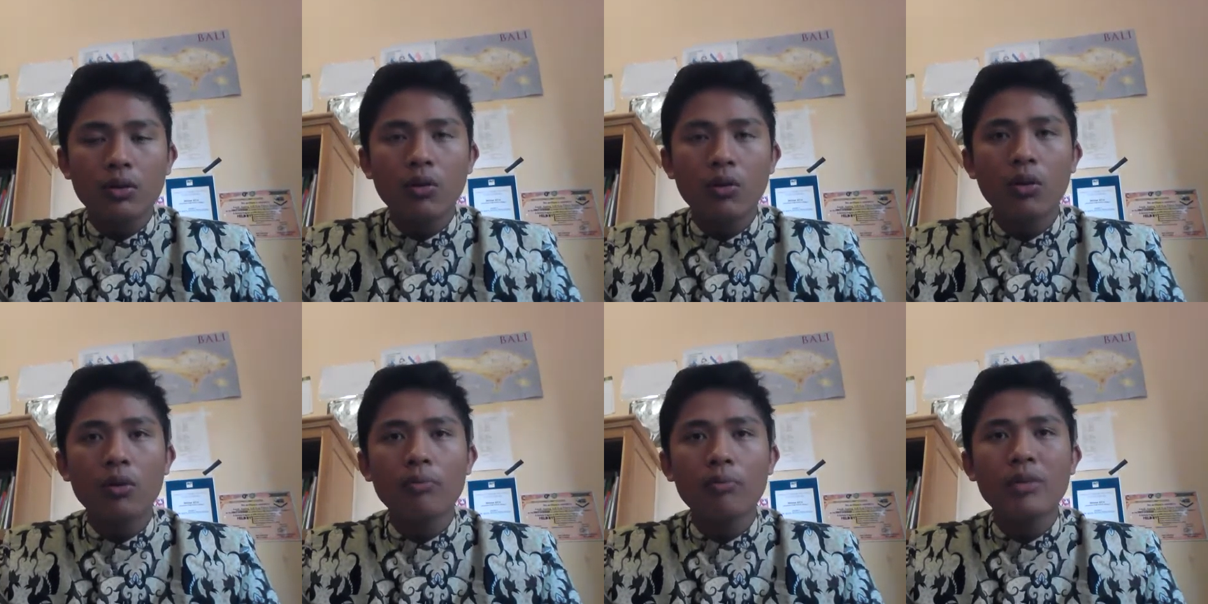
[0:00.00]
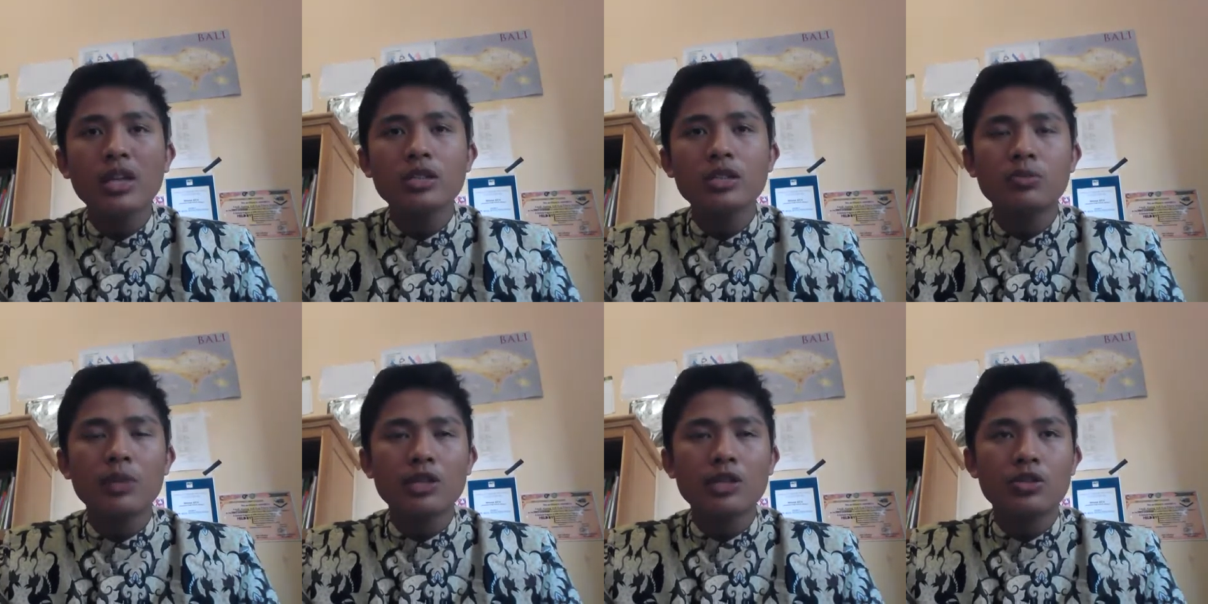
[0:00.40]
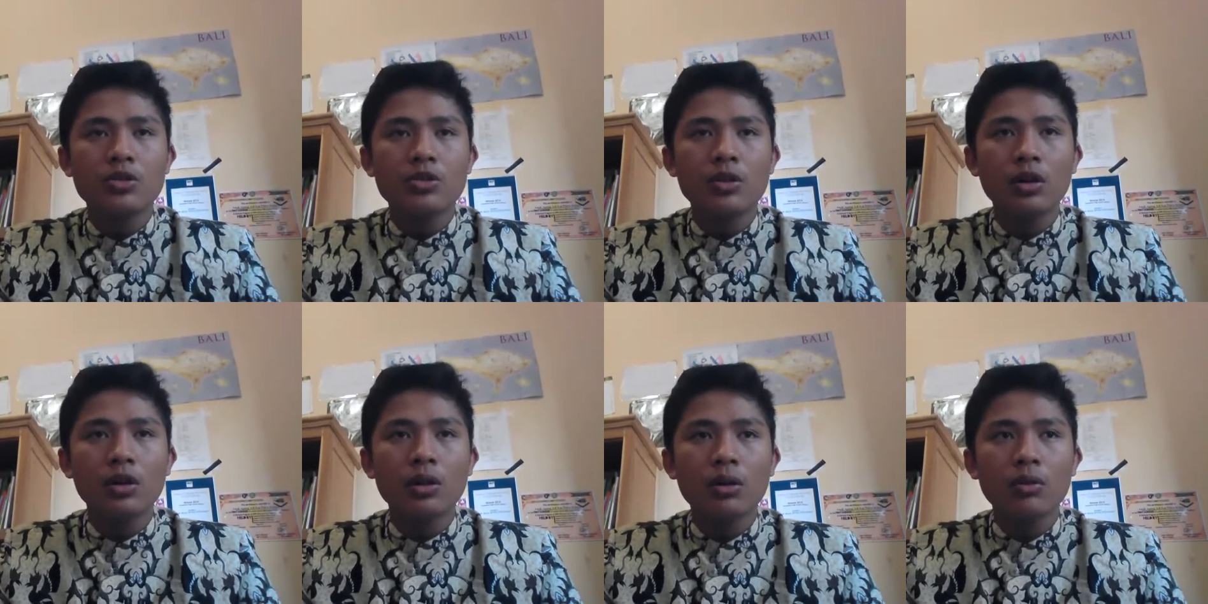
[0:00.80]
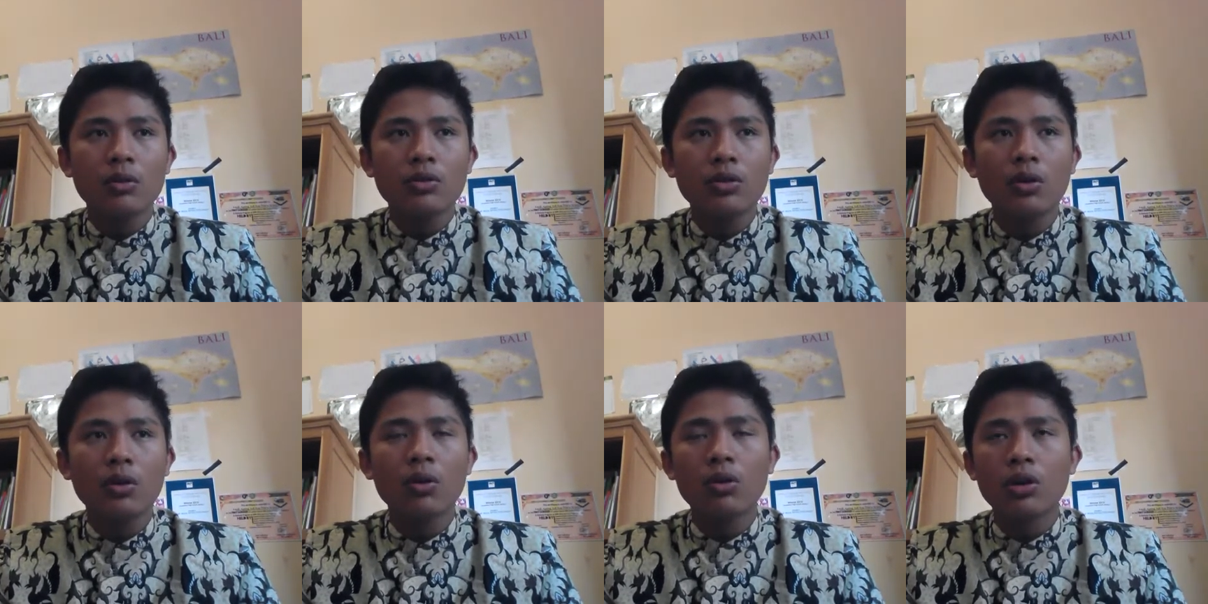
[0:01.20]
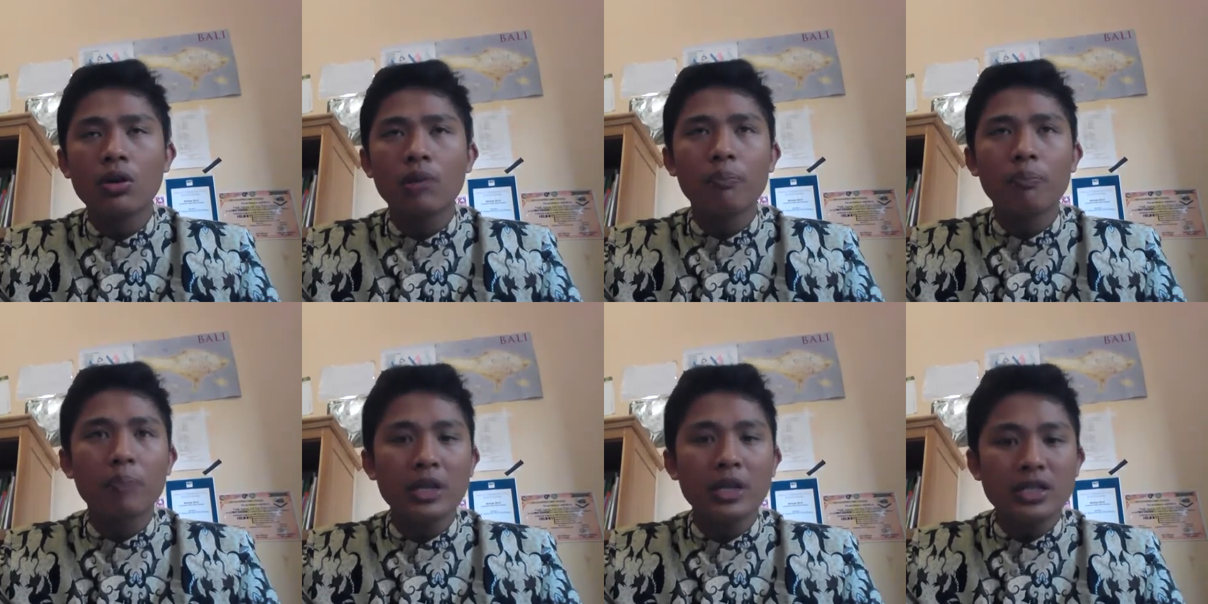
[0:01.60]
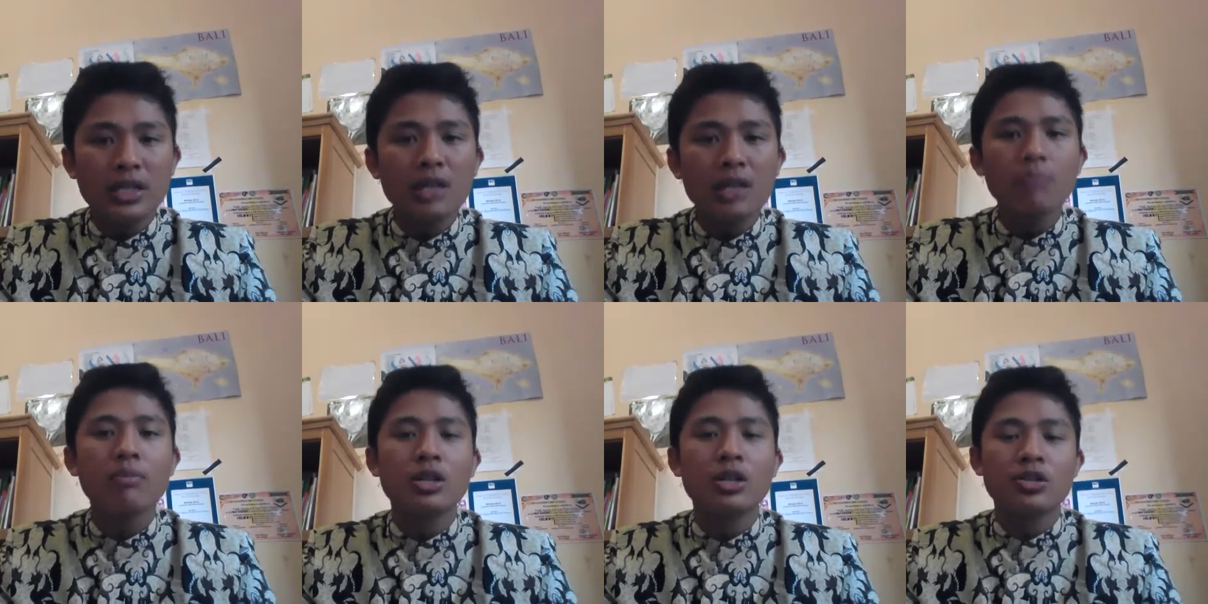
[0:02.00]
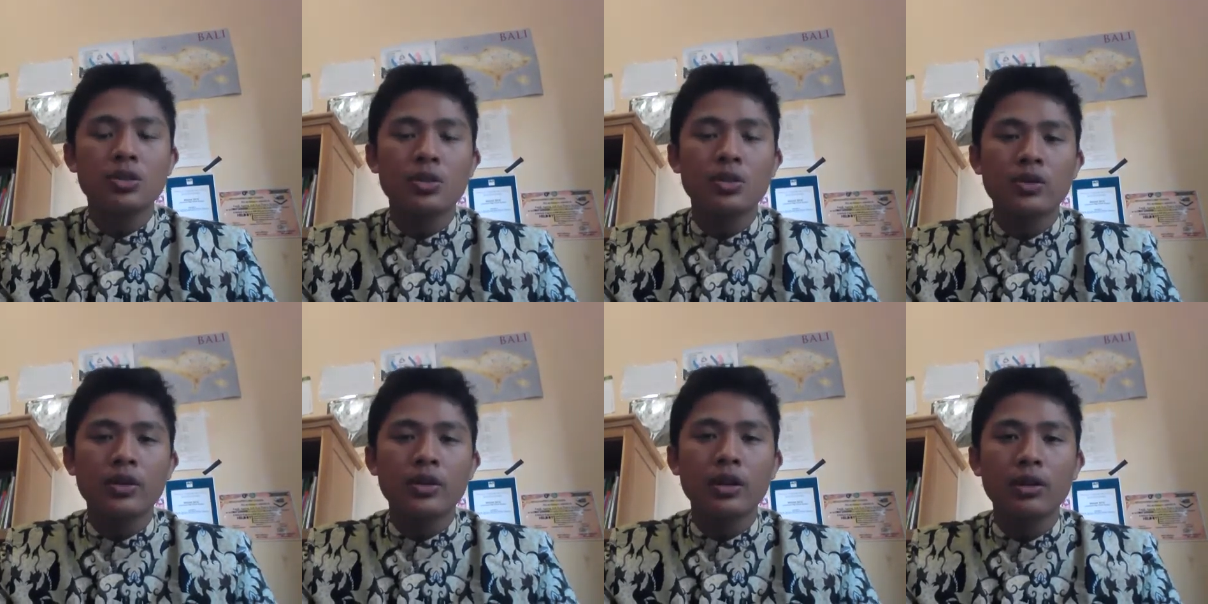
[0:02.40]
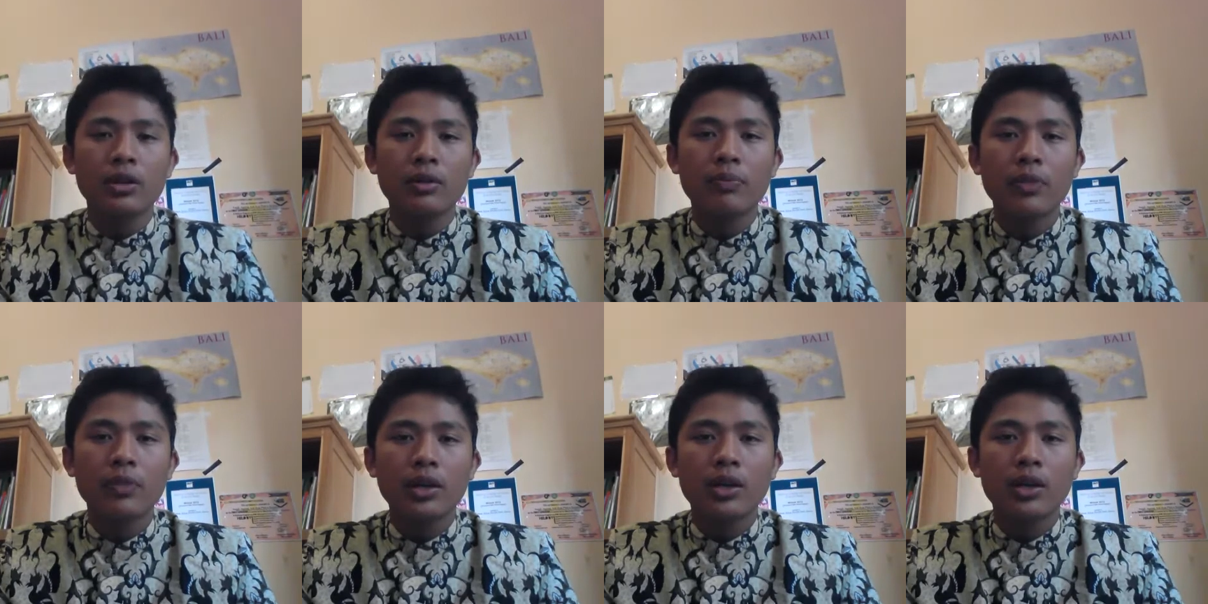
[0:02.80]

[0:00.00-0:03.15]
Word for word: or mixed material or composite material